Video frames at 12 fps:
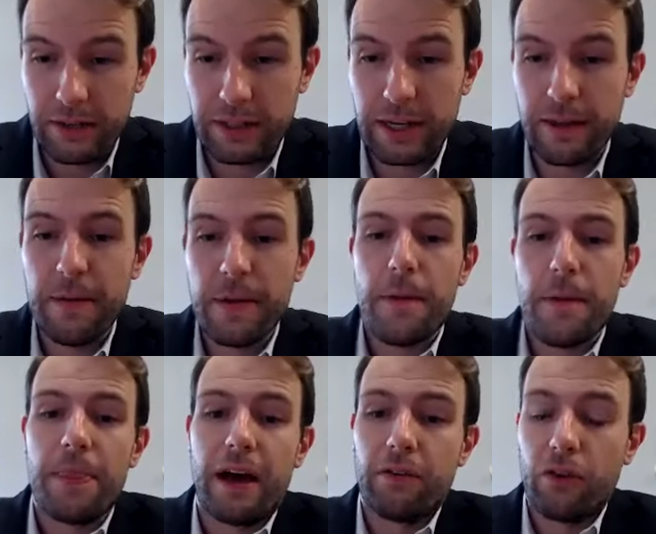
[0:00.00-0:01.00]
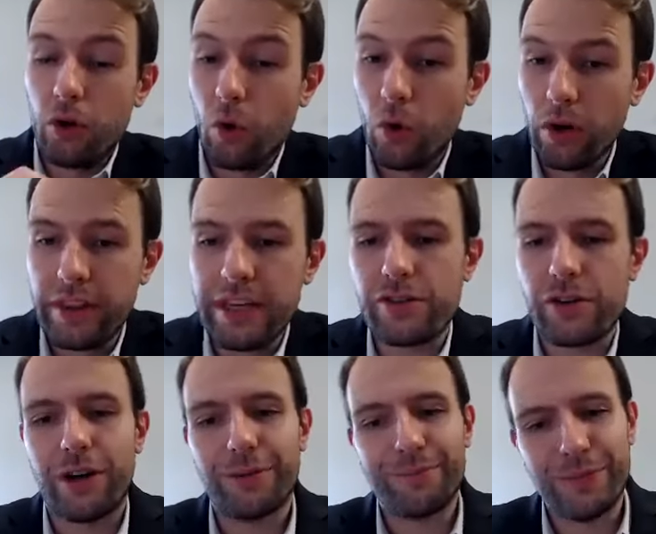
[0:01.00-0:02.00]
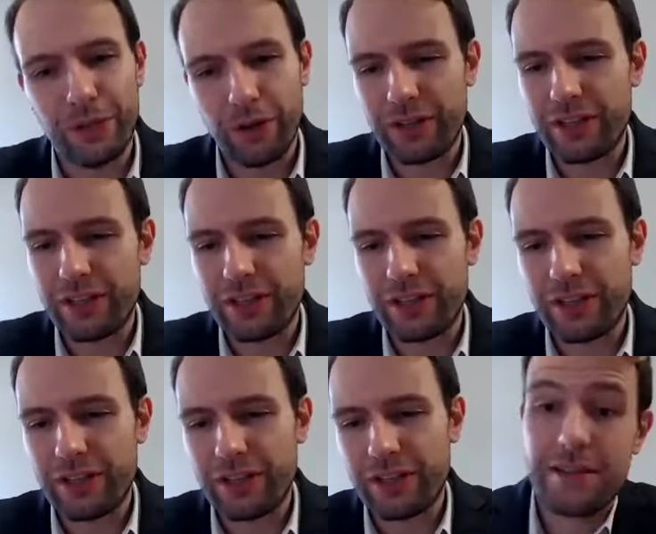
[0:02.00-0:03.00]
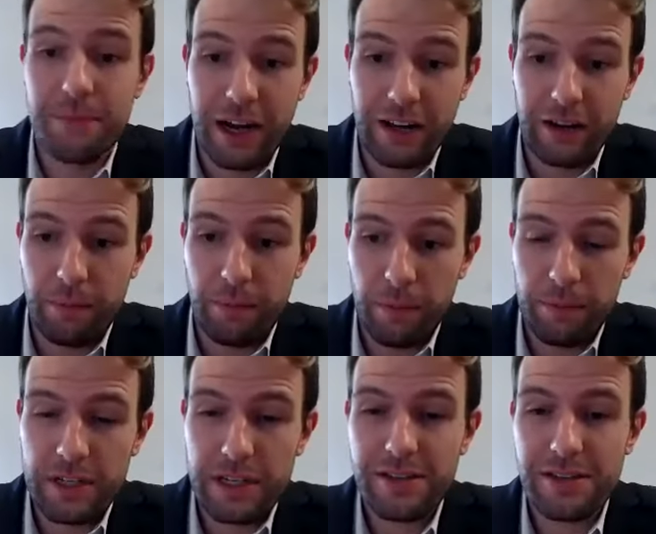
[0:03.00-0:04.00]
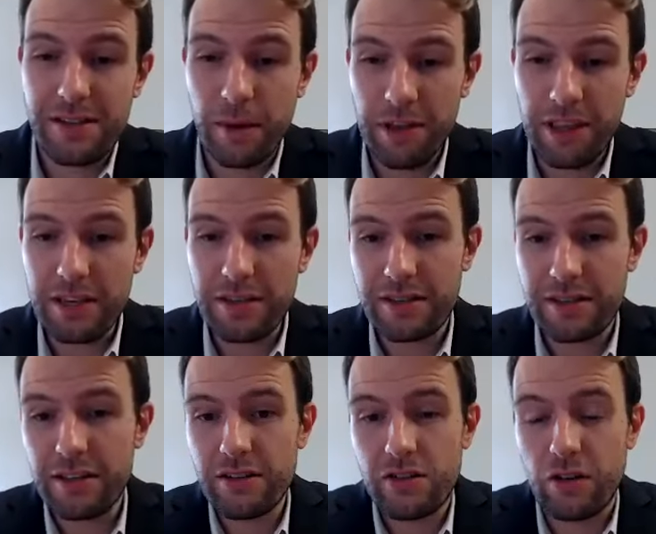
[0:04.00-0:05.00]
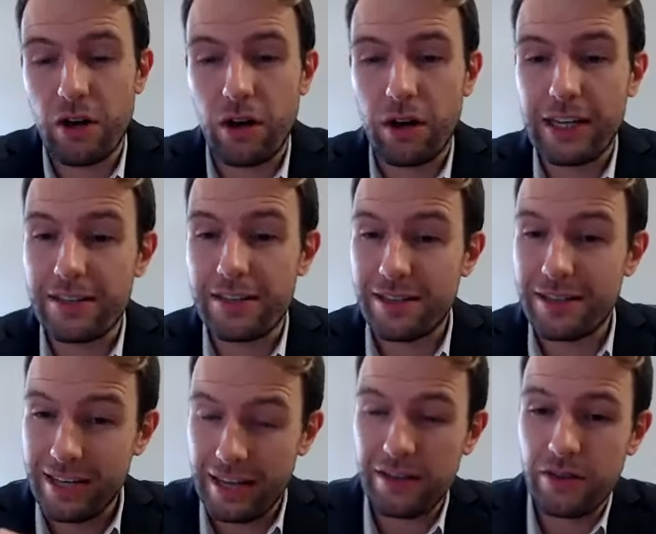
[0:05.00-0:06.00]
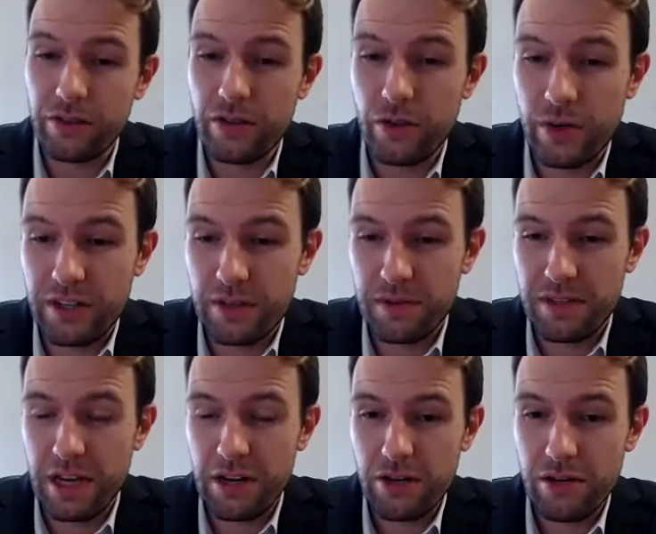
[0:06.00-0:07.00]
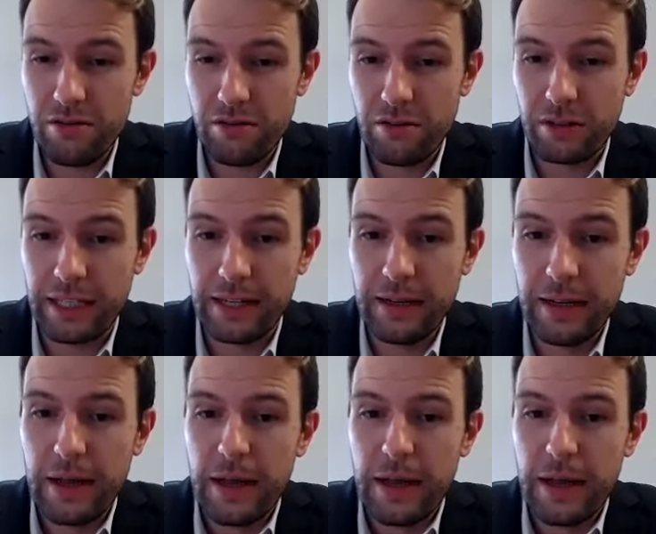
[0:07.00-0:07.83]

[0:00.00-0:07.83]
Okay. Now, not all of these are, you know, he kicked him out of the property. Some of these things are incidental to his possession. Okay.